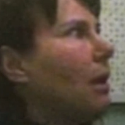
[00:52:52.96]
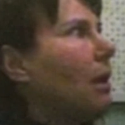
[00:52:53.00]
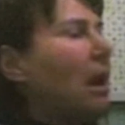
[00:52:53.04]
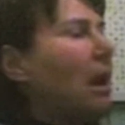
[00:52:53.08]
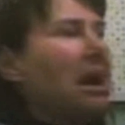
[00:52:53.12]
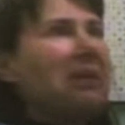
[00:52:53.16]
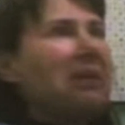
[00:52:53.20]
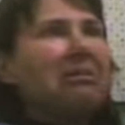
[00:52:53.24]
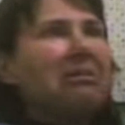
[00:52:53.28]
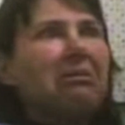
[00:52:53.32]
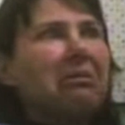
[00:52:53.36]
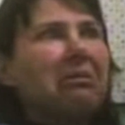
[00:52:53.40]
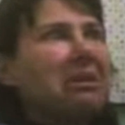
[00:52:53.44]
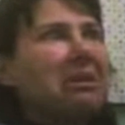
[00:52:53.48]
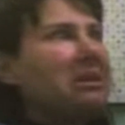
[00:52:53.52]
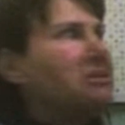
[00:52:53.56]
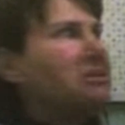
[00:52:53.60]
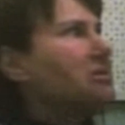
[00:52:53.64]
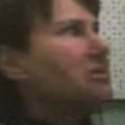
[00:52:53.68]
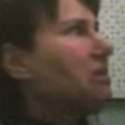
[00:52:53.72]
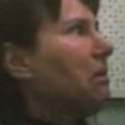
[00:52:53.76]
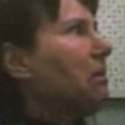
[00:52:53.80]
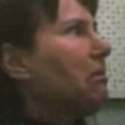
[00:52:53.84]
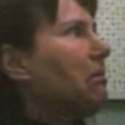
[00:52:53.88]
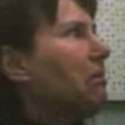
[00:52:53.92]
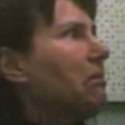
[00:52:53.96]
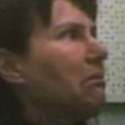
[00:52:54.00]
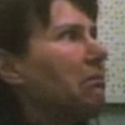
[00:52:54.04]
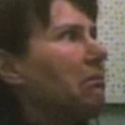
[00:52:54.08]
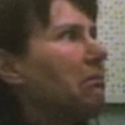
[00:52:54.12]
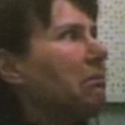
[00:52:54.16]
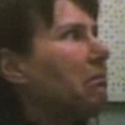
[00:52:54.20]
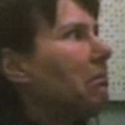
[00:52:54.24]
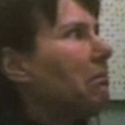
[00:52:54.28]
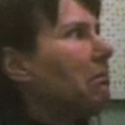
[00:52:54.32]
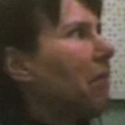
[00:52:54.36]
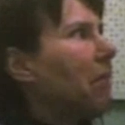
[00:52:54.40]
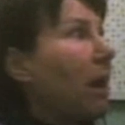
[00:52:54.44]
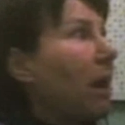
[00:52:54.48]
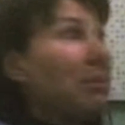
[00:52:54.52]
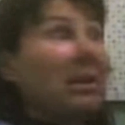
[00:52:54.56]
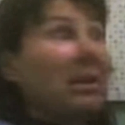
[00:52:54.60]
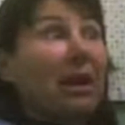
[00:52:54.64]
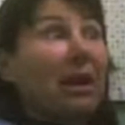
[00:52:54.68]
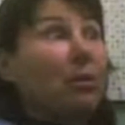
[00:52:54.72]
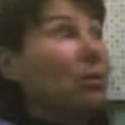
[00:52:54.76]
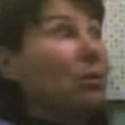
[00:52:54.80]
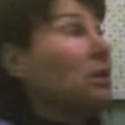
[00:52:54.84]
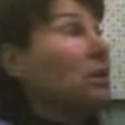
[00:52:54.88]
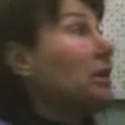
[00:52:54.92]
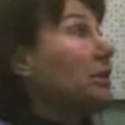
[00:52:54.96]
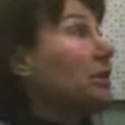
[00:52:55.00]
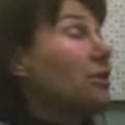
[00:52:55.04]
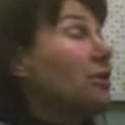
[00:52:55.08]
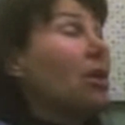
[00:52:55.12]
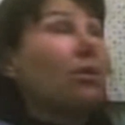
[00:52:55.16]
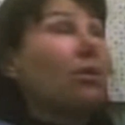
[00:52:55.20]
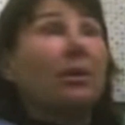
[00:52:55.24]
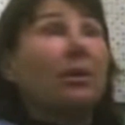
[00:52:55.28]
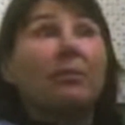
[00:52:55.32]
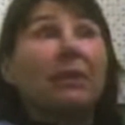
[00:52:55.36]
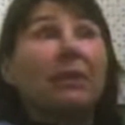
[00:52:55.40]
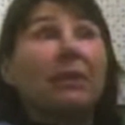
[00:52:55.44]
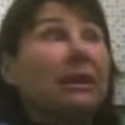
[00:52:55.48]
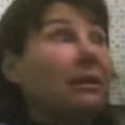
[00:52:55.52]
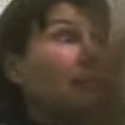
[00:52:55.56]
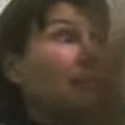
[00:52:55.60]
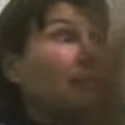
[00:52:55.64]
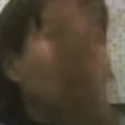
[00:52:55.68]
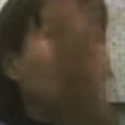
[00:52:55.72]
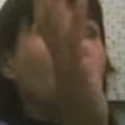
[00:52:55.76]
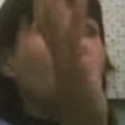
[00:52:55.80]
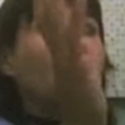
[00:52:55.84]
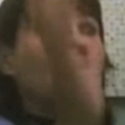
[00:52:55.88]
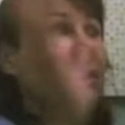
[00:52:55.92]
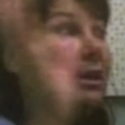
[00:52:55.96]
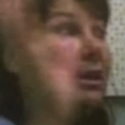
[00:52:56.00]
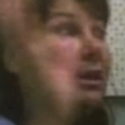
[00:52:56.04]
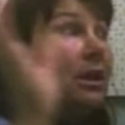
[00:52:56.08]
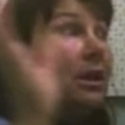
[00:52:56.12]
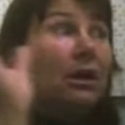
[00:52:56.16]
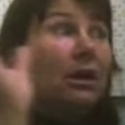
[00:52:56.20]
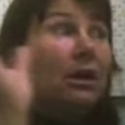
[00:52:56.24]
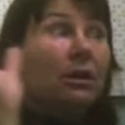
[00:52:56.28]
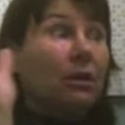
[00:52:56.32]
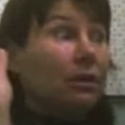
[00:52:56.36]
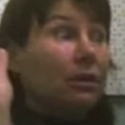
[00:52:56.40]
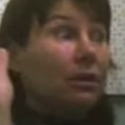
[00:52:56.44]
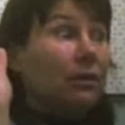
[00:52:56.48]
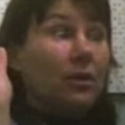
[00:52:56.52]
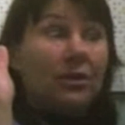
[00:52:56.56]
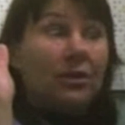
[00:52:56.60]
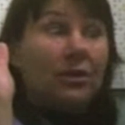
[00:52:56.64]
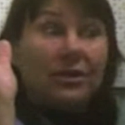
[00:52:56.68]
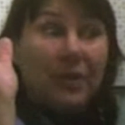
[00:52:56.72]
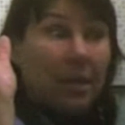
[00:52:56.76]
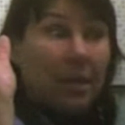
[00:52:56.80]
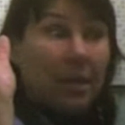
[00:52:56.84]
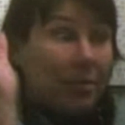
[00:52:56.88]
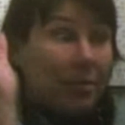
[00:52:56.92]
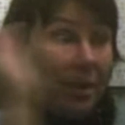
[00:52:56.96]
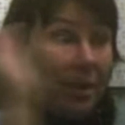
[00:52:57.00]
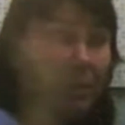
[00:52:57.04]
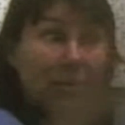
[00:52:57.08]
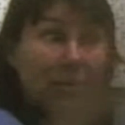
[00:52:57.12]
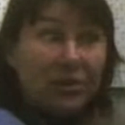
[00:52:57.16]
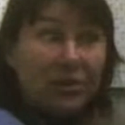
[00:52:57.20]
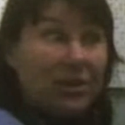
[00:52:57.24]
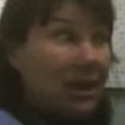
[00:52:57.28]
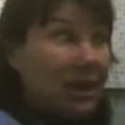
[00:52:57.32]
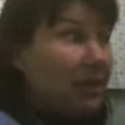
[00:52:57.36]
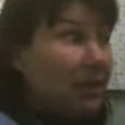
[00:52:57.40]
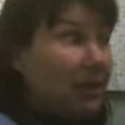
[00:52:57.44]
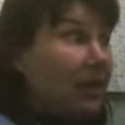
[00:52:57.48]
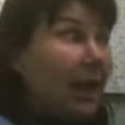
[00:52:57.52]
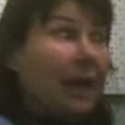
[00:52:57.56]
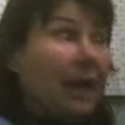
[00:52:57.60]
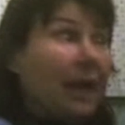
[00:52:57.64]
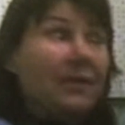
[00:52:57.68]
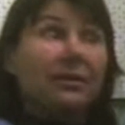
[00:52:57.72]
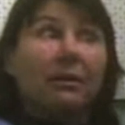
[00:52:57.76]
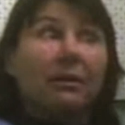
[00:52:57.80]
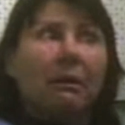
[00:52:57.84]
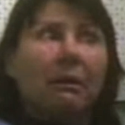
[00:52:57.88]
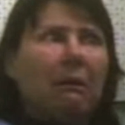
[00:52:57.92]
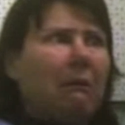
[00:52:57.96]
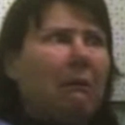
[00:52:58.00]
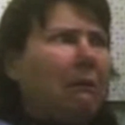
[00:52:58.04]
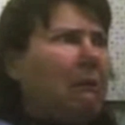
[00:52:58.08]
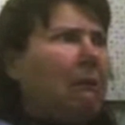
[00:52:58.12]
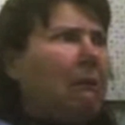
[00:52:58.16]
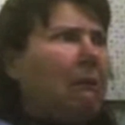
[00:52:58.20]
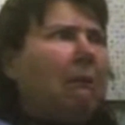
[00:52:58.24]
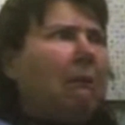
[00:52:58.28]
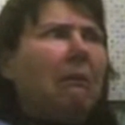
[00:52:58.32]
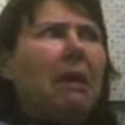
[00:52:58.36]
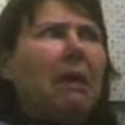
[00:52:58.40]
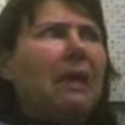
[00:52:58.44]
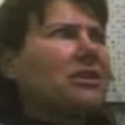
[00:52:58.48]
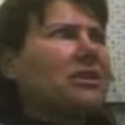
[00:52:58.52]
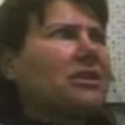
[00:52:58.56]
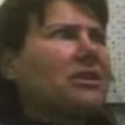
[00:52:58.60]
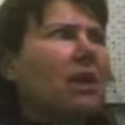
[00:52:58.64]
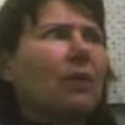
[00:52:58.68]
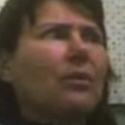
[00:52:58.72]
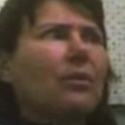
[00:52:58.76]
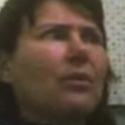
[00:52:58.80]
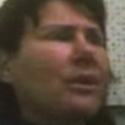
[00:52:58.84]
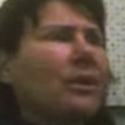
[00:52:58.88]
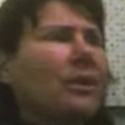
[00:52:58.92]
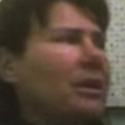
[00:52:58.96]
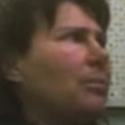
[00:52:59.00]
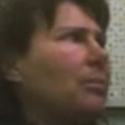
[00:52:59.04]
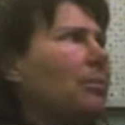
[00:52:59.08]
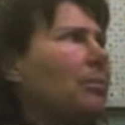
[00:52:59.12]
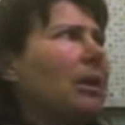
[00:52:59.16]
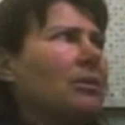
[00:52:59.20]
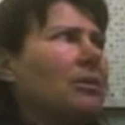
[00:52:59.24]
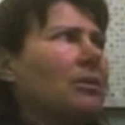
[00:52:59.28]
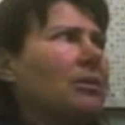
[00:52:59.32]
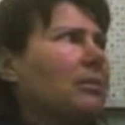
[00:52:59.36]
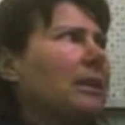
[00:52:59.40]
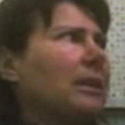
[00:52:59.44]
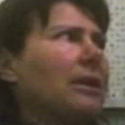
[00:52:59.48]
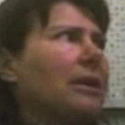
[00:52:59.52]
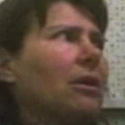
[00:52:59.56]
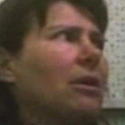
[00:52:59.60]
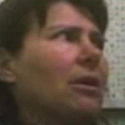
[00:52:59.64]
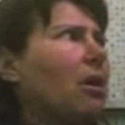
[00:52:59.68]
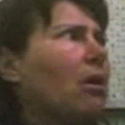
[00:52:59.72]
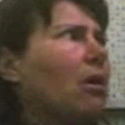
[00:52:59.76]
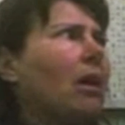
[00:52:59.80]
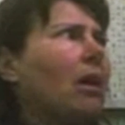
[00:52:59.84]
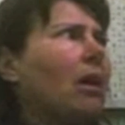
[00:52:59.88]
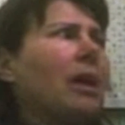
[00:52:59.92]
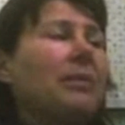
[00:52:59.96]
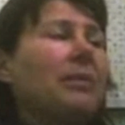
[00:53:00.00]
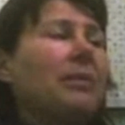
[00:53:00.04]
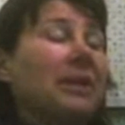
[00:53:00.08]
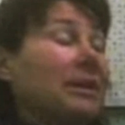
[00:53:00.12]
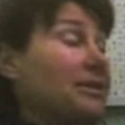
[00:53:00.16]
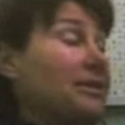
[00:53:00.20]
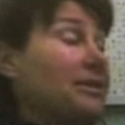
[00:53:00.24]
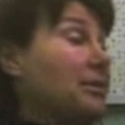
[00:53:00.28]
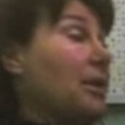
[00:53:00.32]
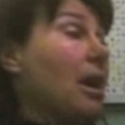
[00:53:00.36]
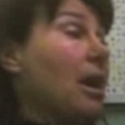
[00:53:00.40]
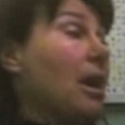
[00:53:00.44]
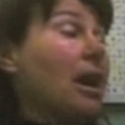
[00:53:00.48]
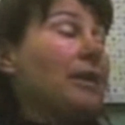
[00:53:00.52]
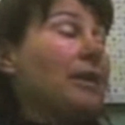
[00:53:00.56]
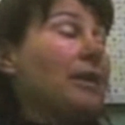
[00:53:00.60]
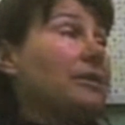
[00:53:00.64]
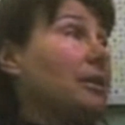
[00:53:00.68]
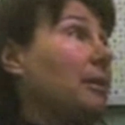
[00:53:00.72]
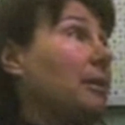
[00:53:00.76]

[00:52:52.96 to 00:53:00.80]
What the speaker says: I don't think so. I really don't. If you say people said that, that's not ringing a bell to me at all. It's not.